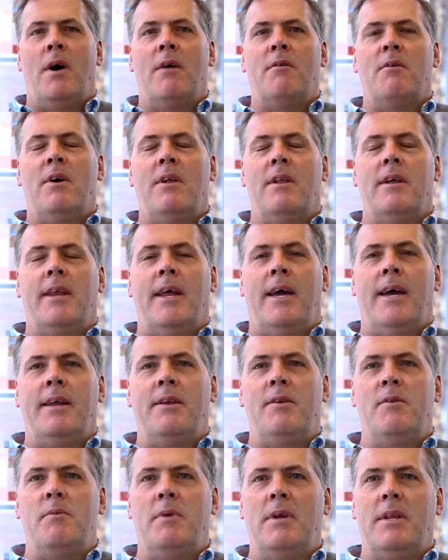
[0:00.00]
My role at
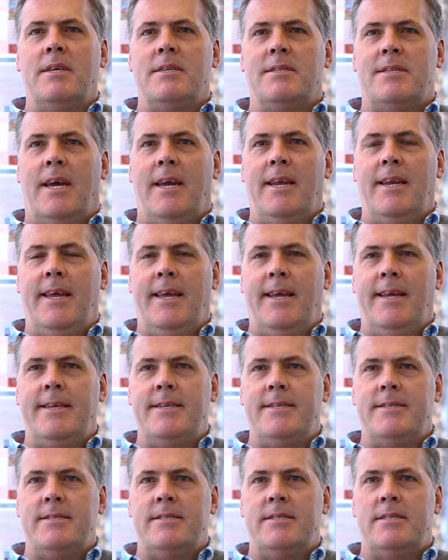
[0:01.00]
Hayden Real Estate
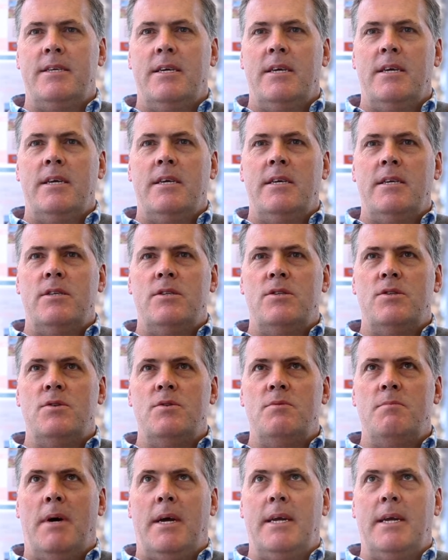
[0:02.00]
is to